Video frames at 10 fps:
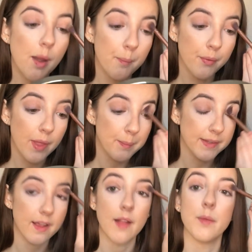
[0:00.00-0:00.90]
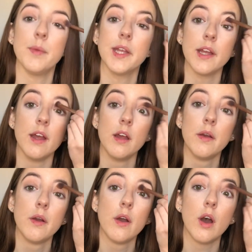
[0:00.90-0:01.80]
But that means at the minute,
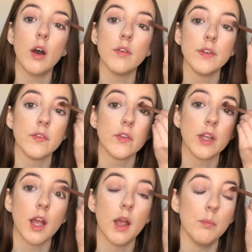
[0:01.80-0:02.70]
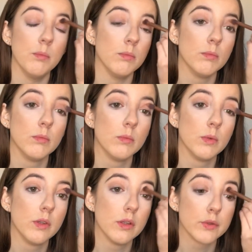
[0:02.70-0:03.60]
obviously, I'm
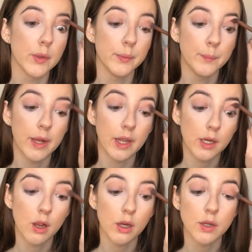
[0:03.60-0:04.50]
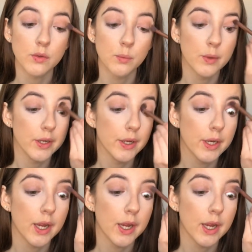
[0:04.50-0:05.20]
so unwell I can't go to work.